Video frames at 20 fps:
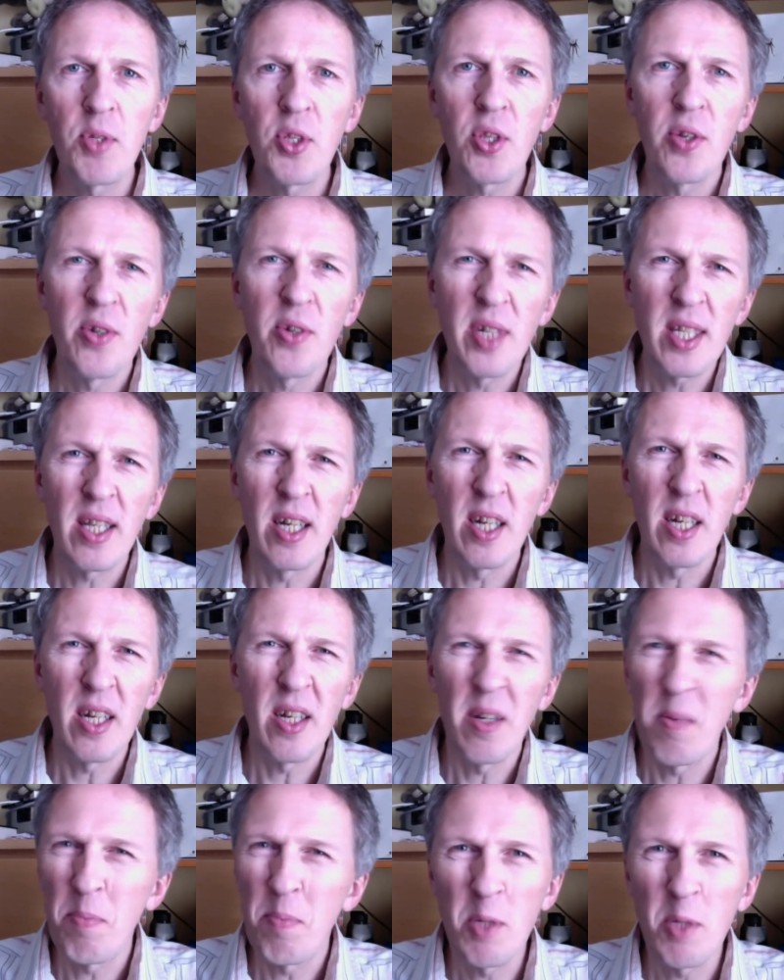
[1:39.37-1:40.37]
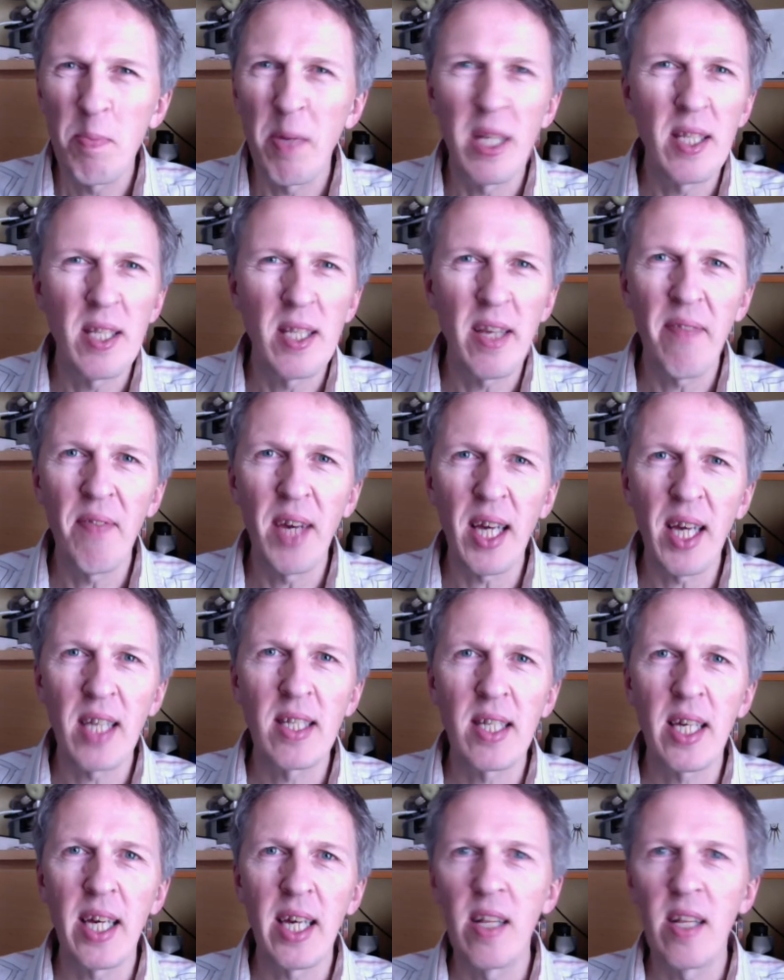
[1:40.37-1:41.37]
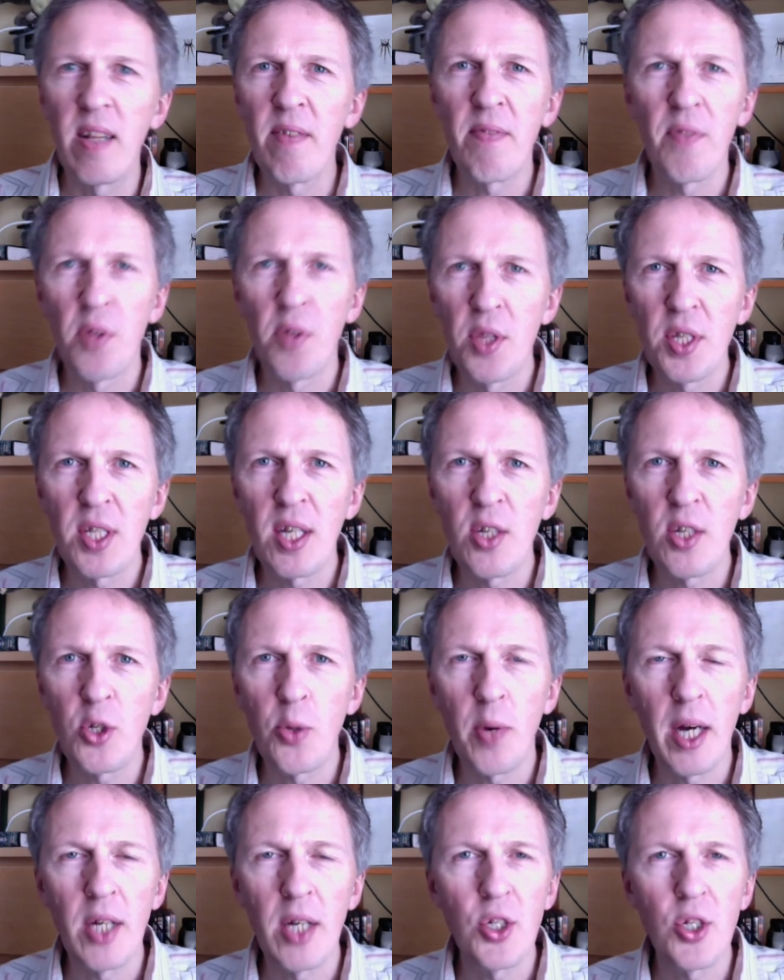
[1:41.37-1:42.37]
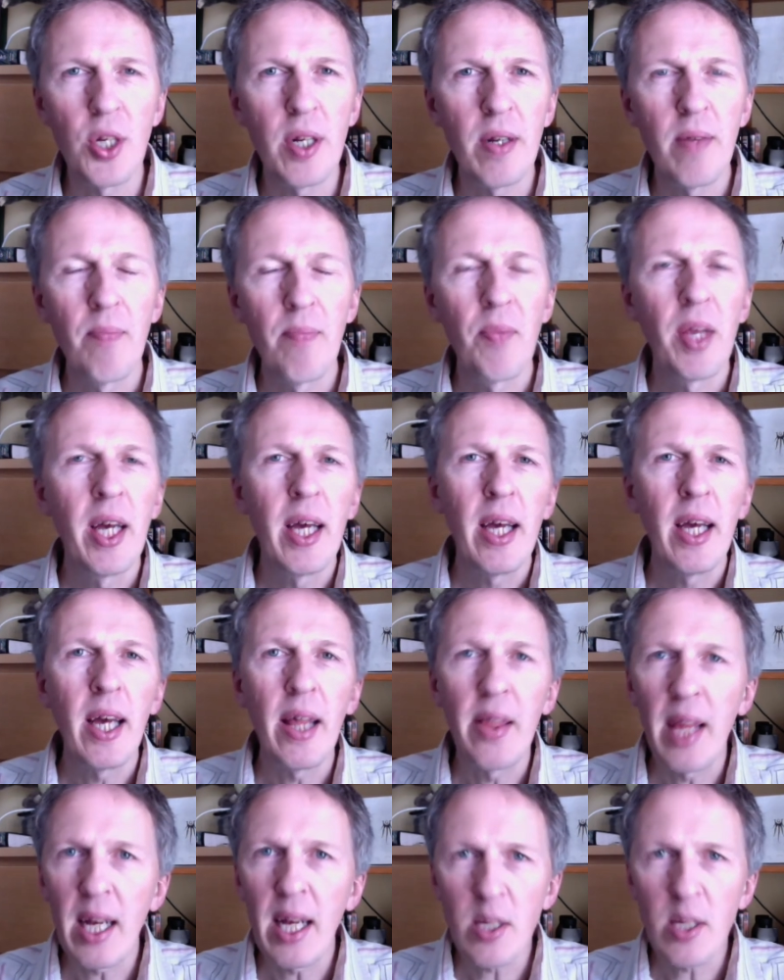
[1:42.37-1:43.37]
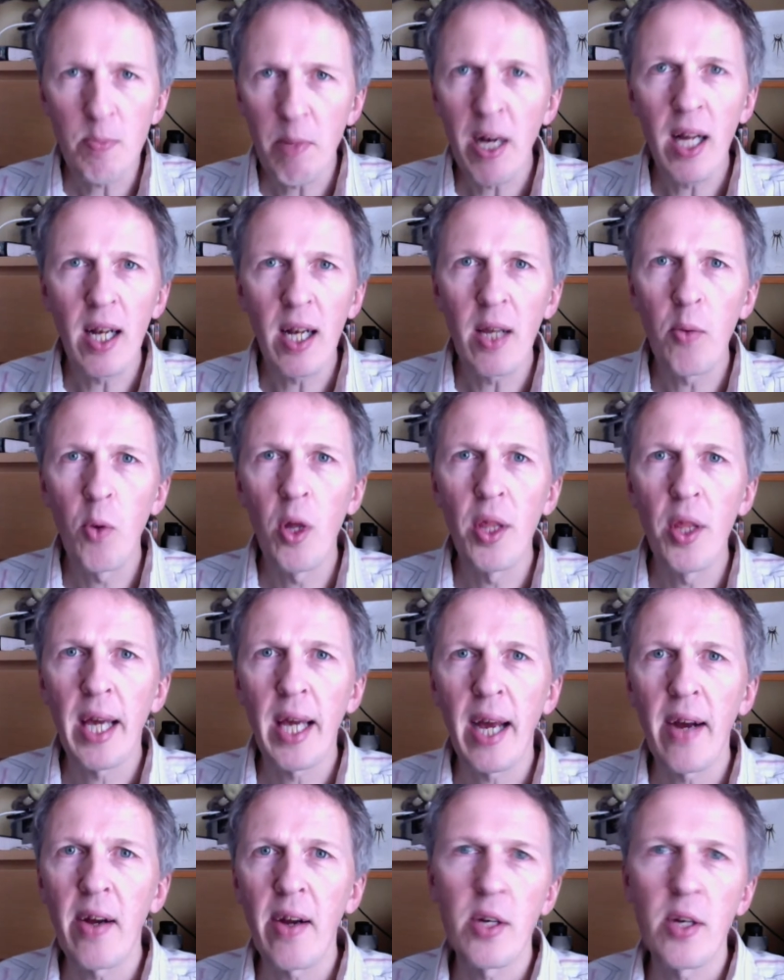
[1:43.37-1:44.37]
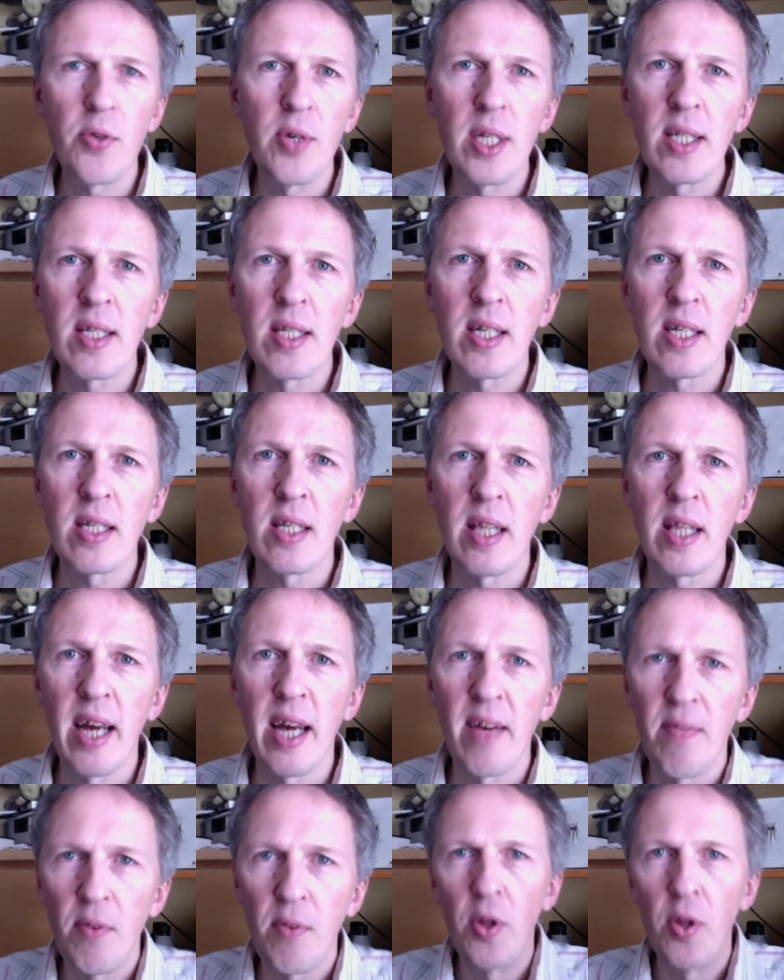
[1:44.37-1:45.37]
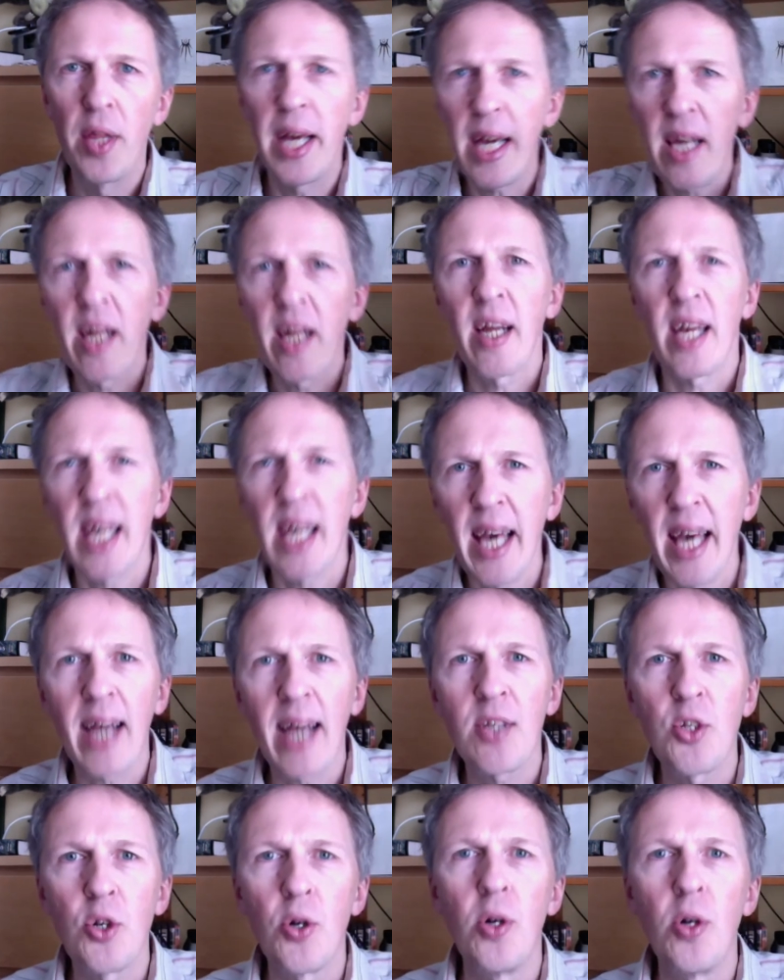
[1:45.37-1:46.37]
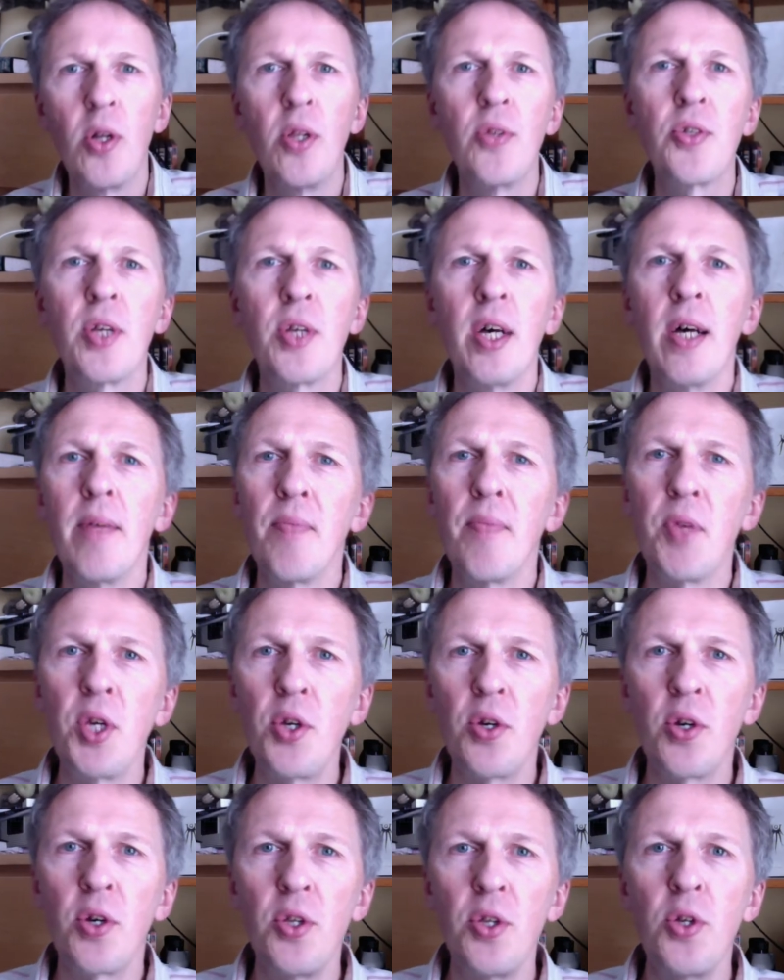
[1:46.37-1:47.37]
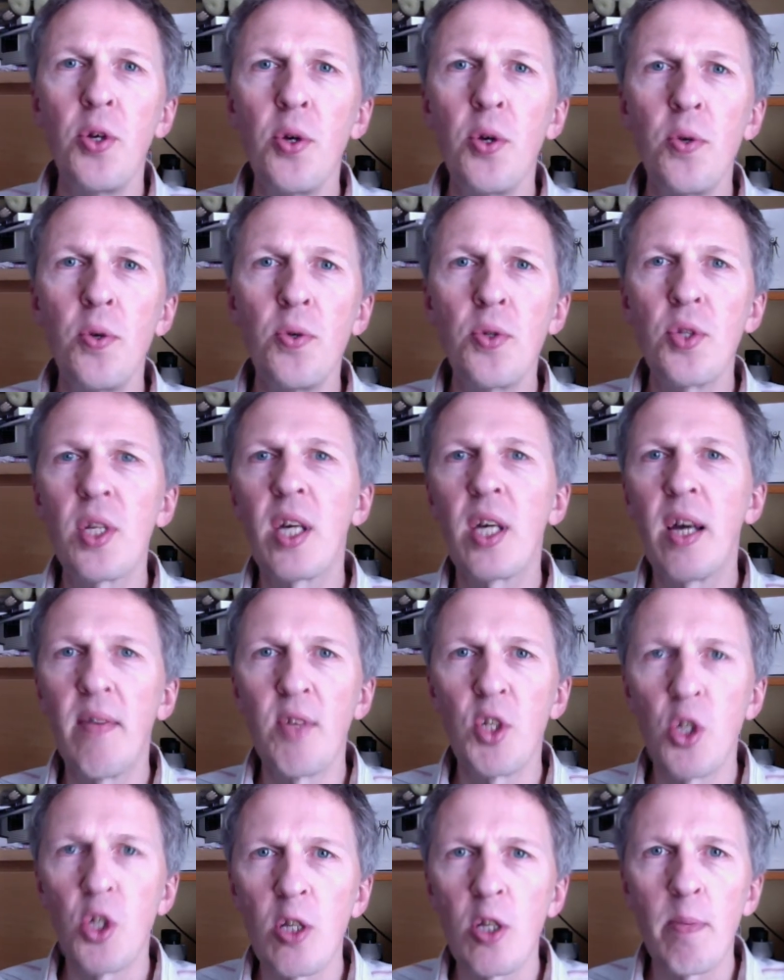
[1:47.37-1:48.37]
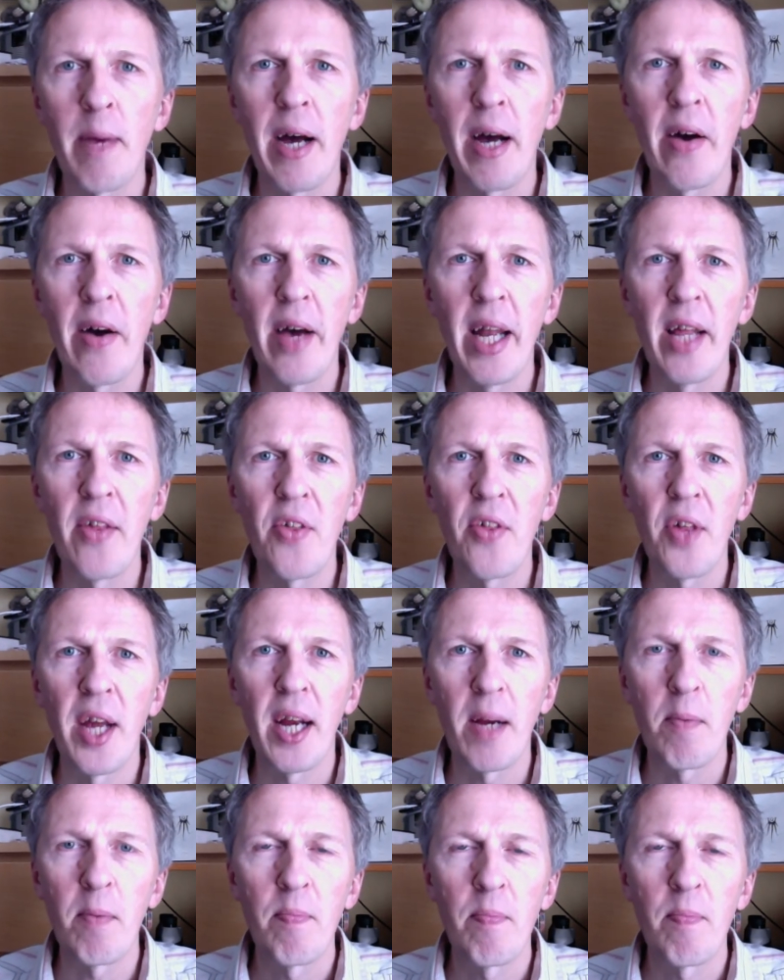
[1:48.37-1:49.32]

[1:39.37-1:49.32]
there isn't a specific skill for the situation, and that's partly what the characteristics are there for. They're kind of catch-alls that you can use to cover just about anything.